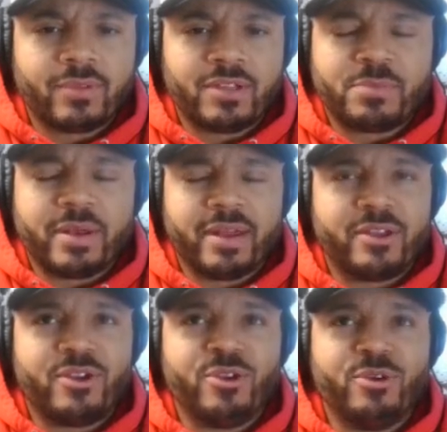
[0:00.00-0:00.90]
It's been
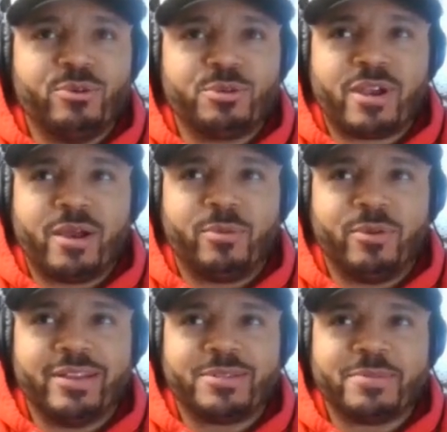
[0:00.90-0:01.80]
a huge couple
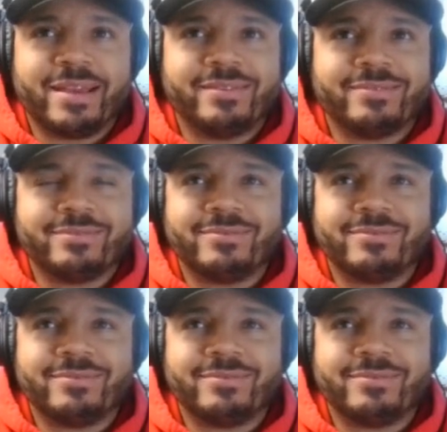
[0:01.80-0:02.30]
of weeks, man.